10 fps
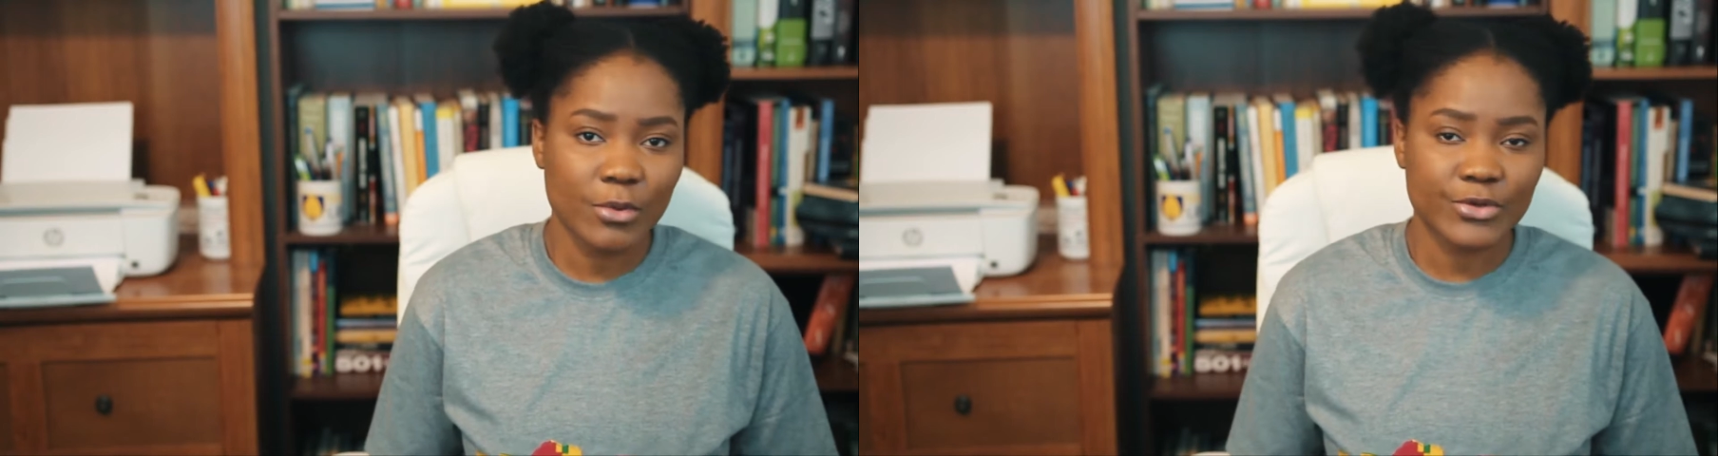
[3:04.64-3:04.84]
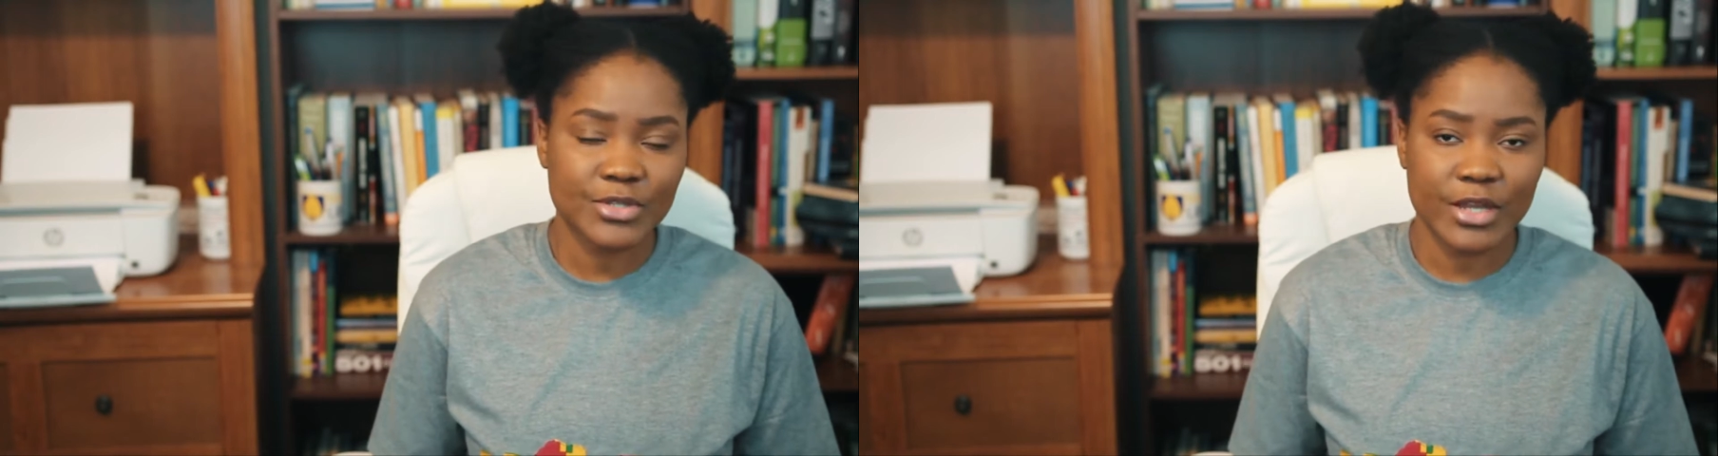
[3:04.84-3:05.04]

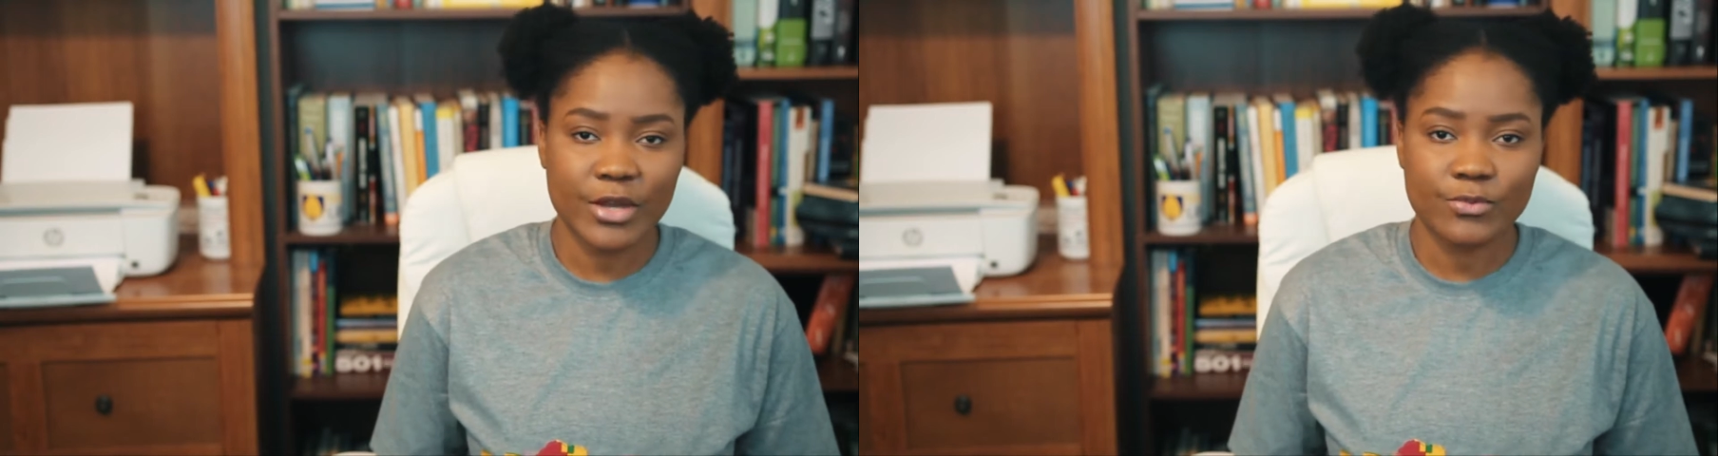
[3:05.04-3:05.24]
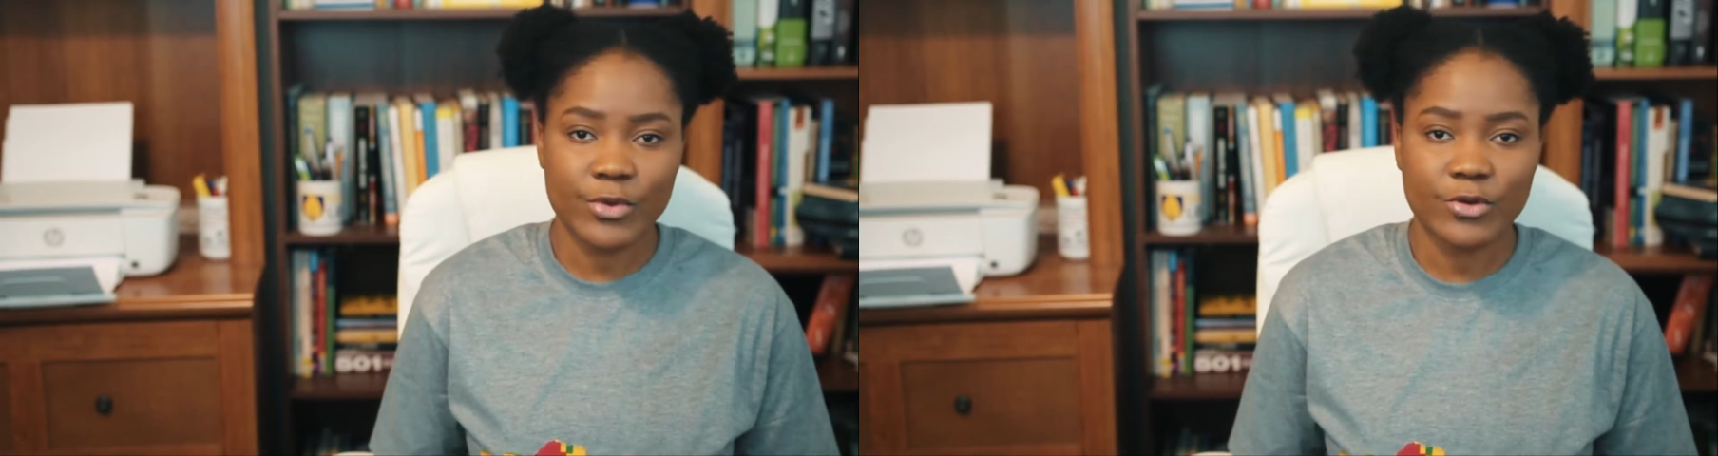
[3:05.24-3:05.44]
post that I
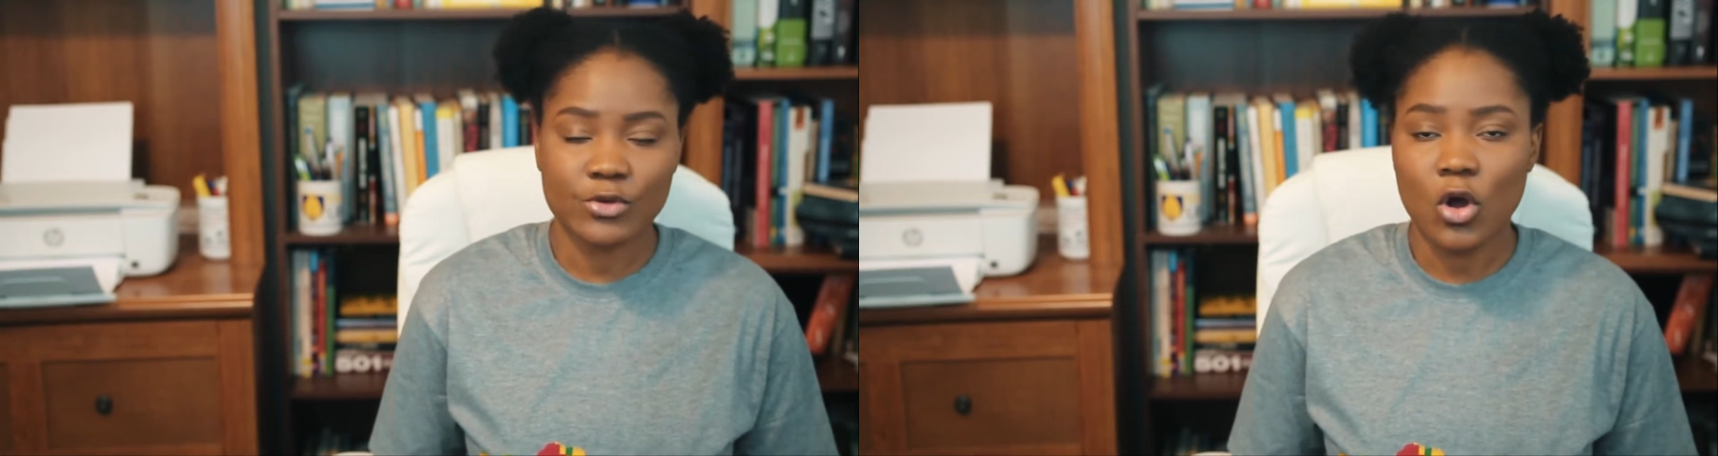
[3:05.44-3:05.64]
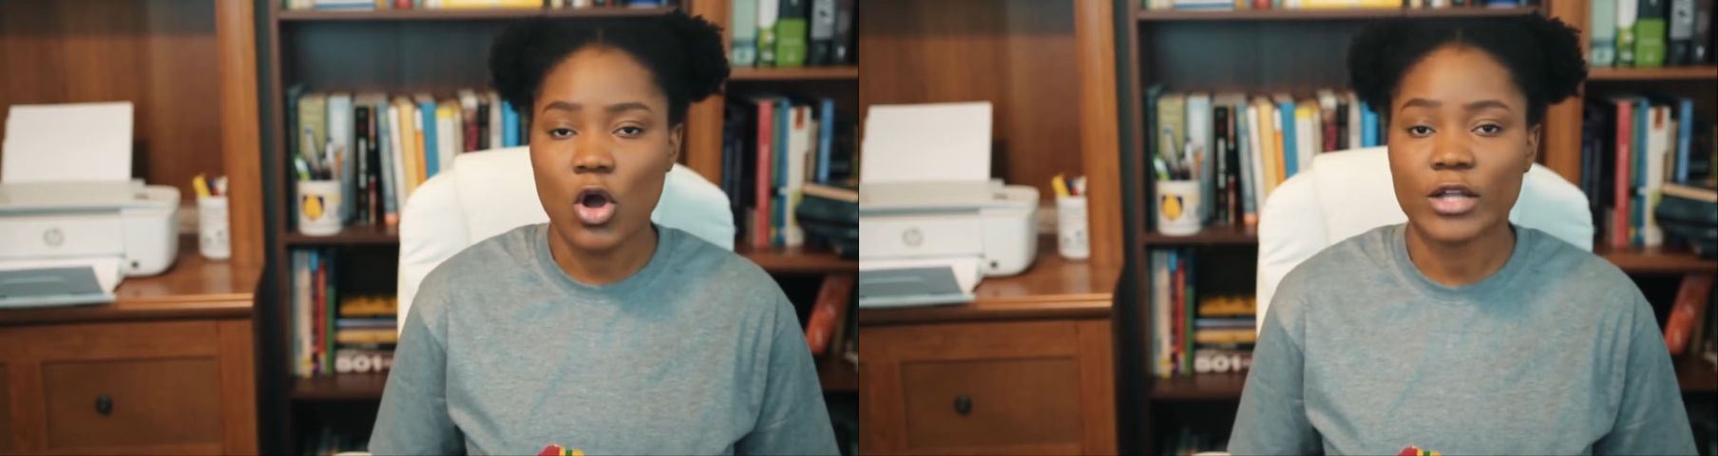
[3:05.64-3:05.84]
wrote
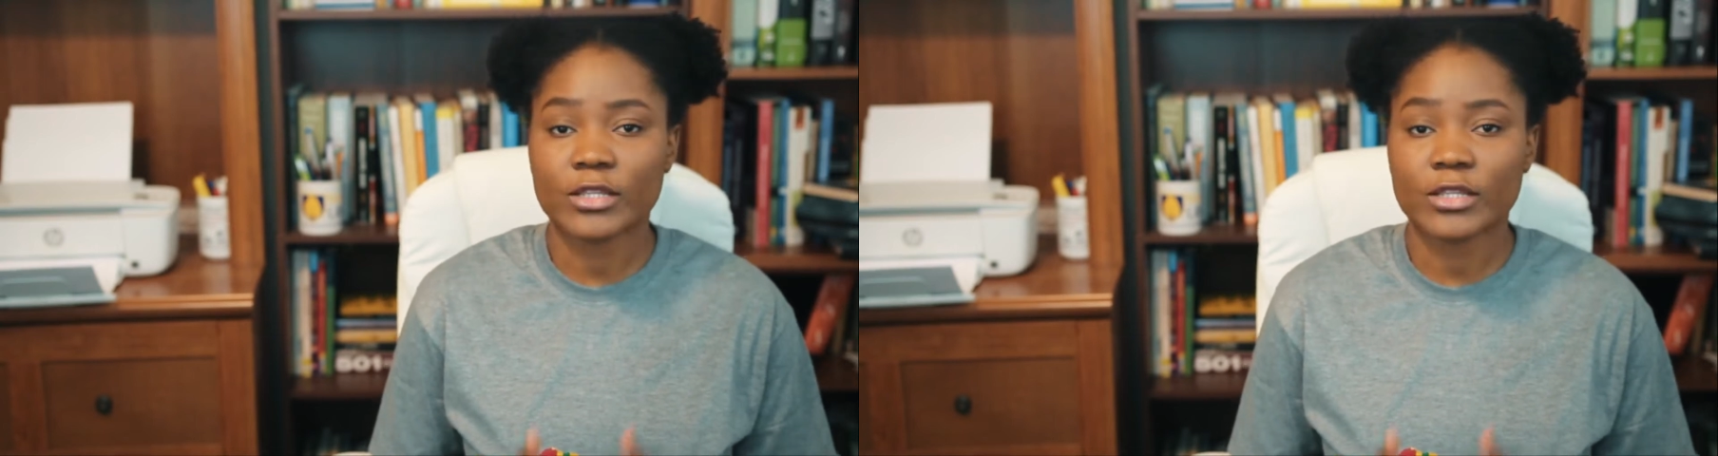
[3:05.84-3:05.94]
on